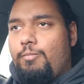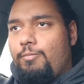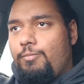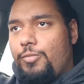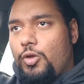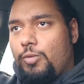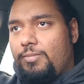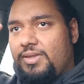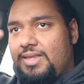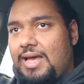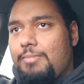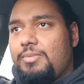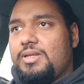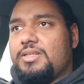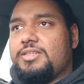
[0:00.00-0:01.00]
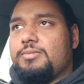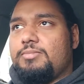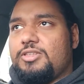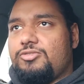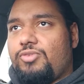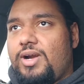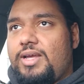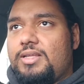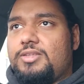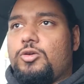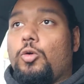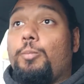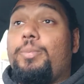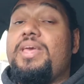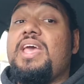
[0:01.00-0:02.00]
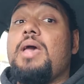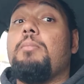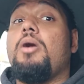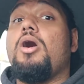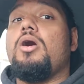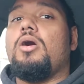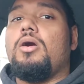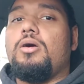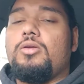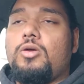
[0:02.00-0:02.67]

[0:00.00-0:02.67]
Your metabolism is raised, your BMR,